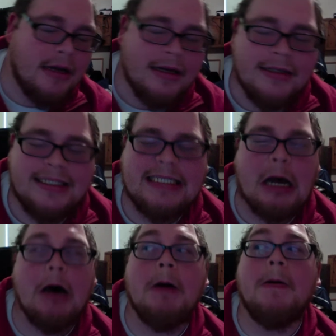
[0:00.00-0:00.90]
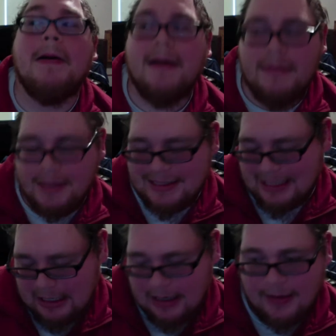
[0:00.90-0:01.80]
So,
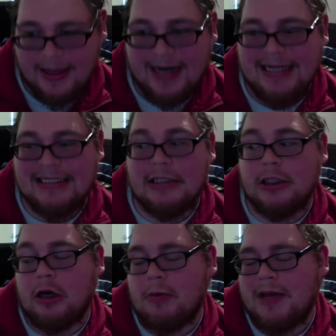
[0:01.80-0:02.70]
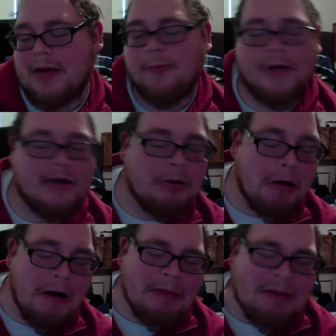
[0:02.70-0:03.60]
listen, ladies and gentlemen, when you're
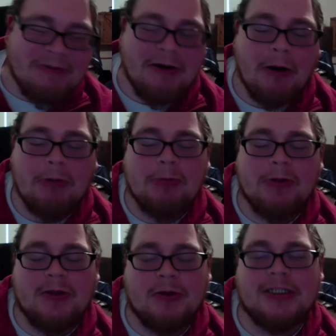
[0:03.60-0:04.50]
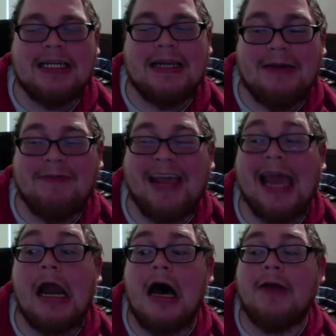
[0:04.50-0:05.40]
on the phone with your
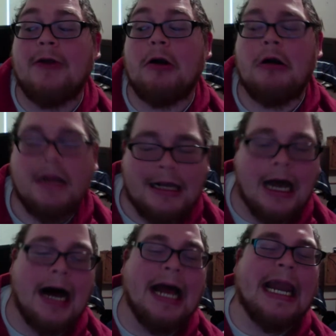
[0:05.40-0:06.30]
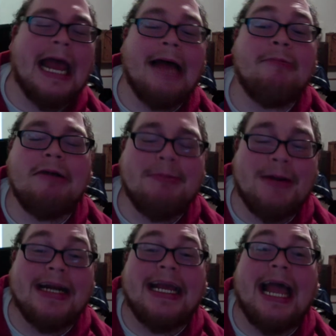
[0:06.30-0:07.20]
significant other, cut
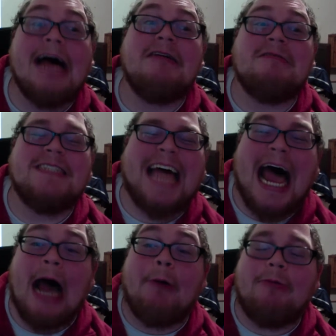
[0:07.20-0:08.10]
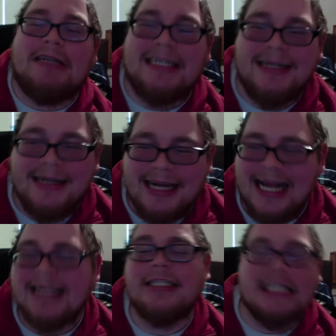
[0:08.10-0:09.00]
everybody else out
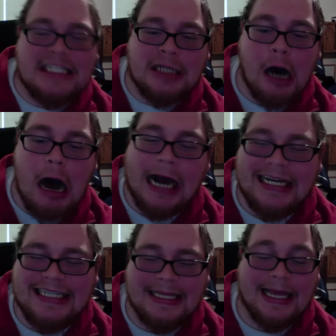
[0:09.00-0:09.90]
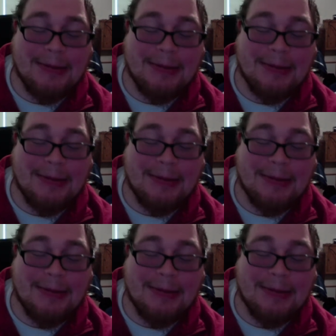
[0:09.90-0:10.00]
and just talk to them,